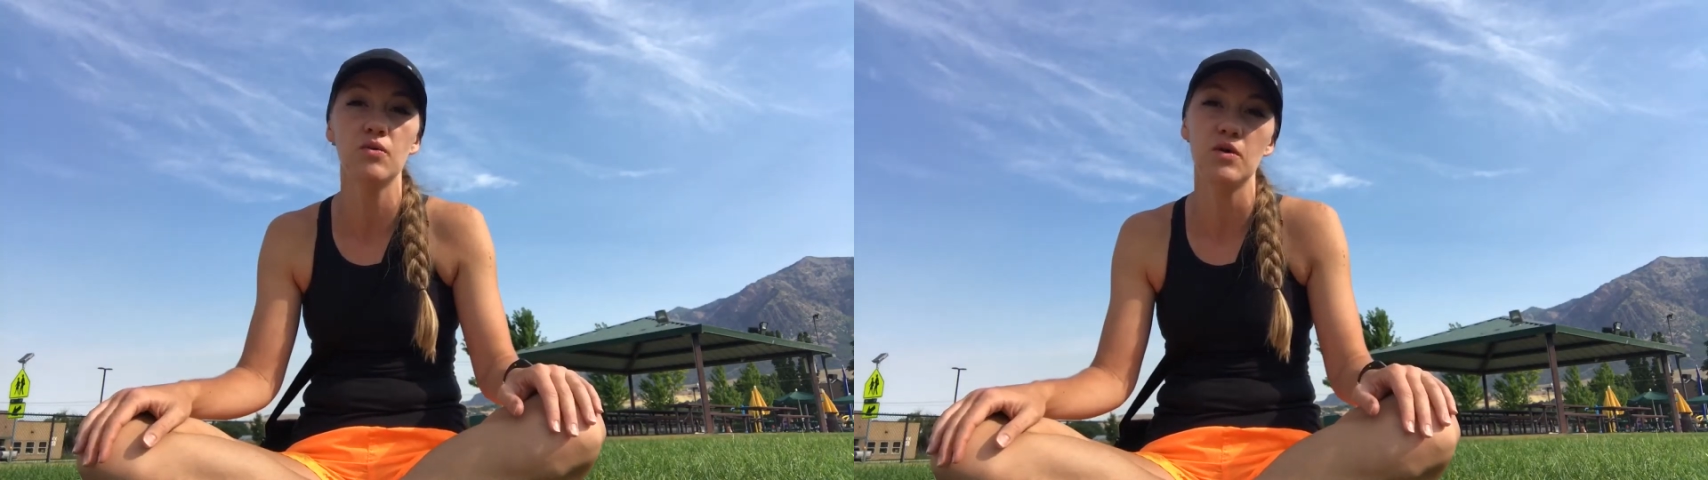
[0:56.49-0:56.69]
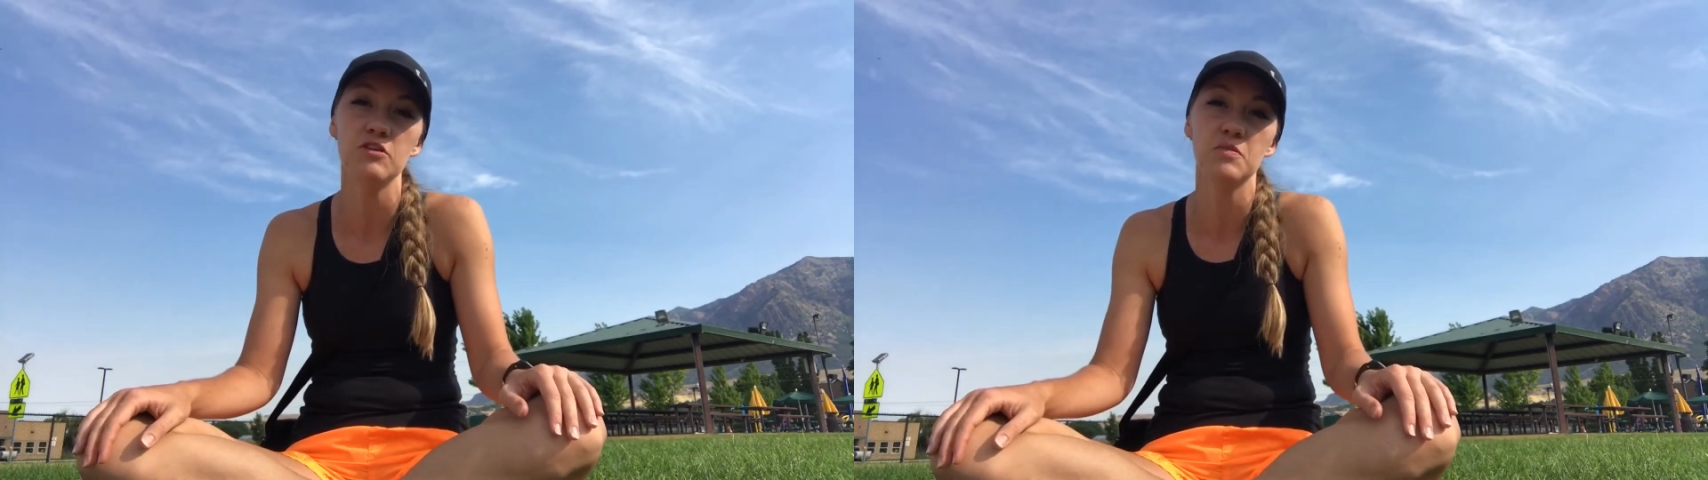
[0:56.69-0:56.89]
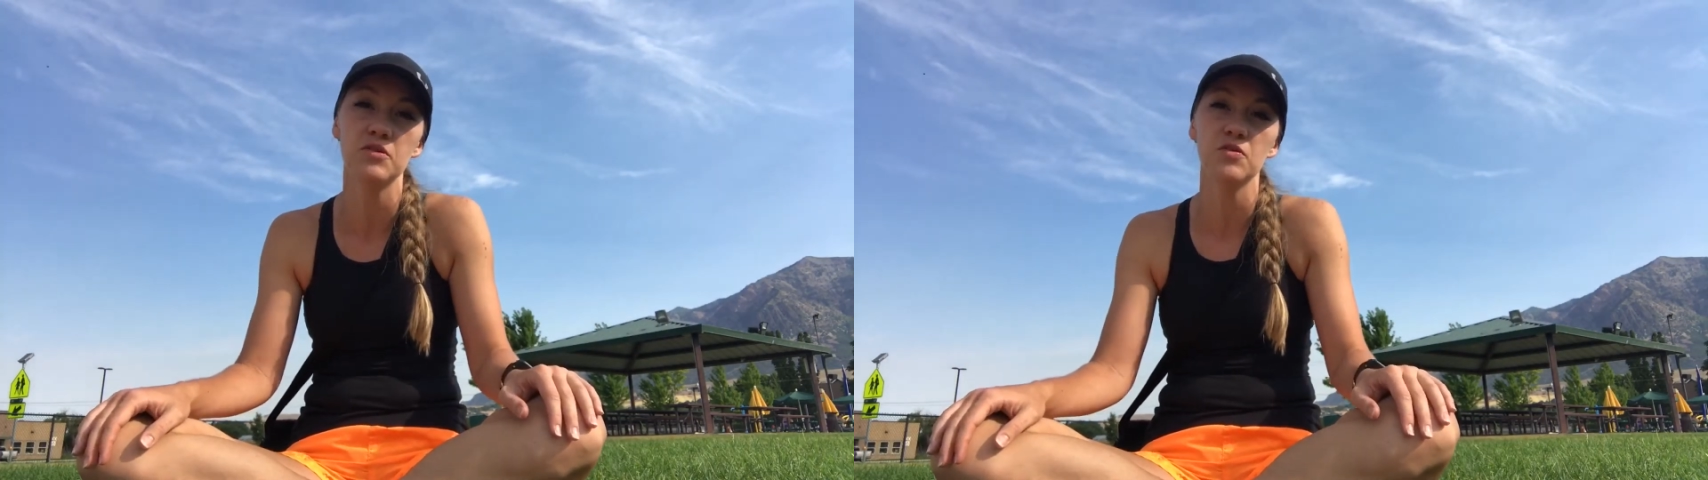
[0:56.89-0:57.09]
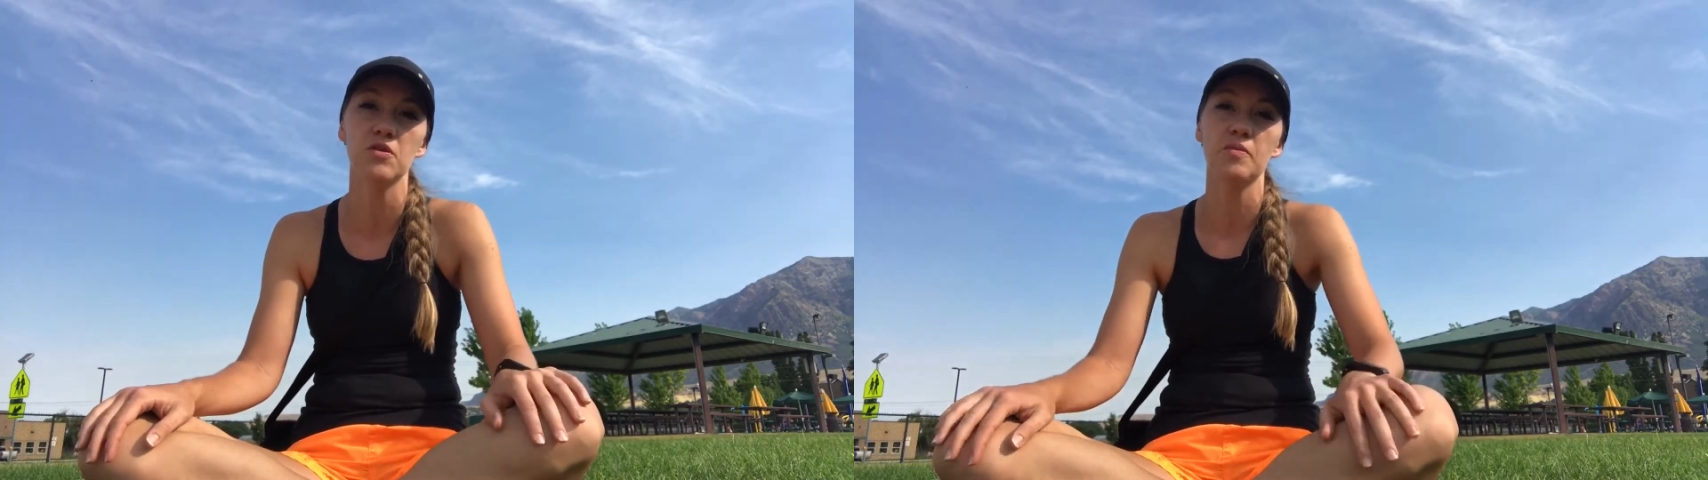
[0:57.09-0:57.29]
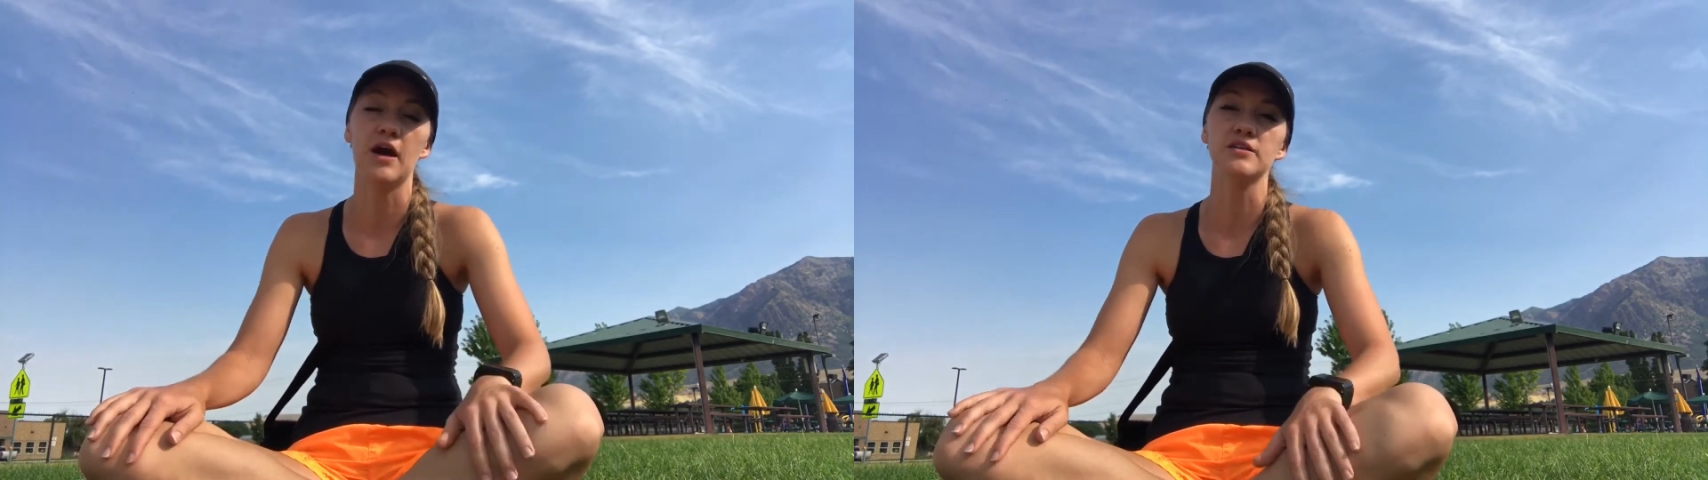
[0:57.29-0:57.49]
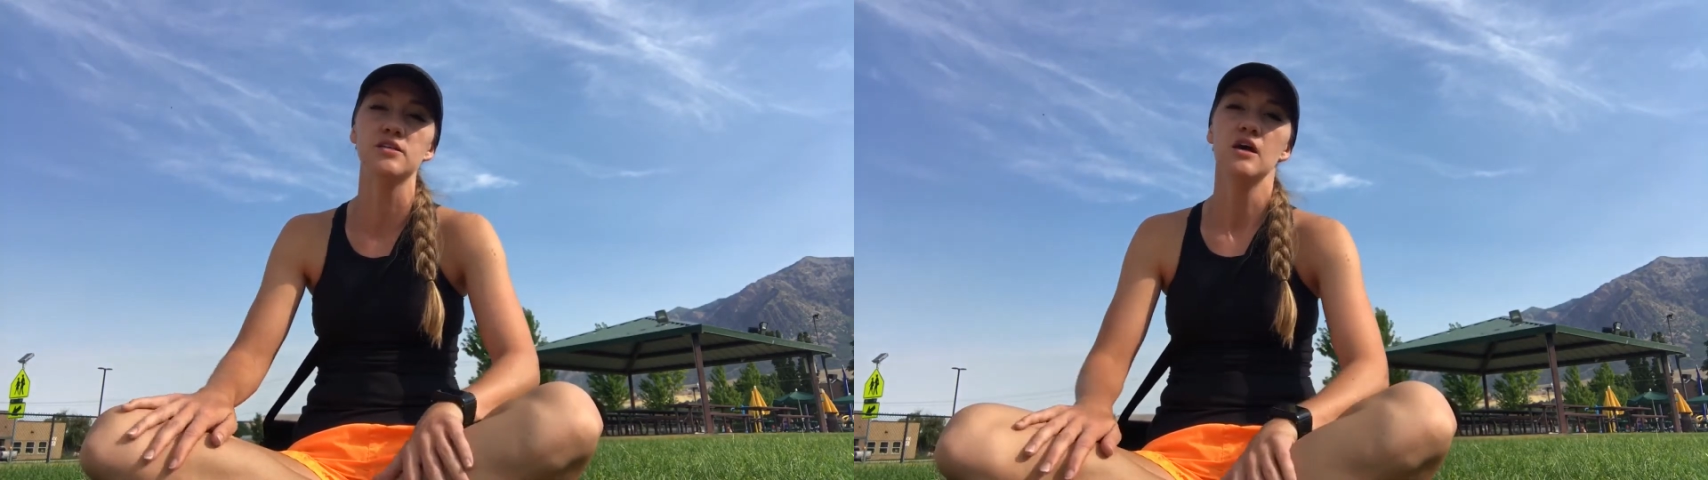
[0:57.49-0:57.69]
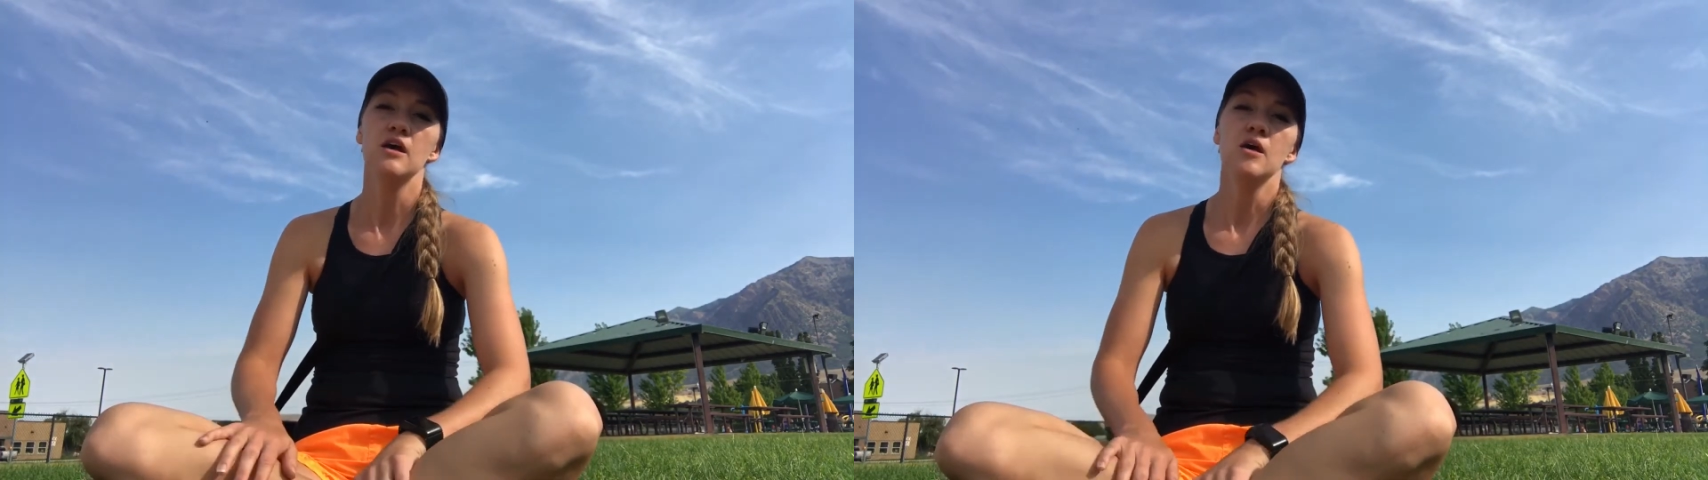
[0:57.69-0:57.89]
and what you've been through in the past,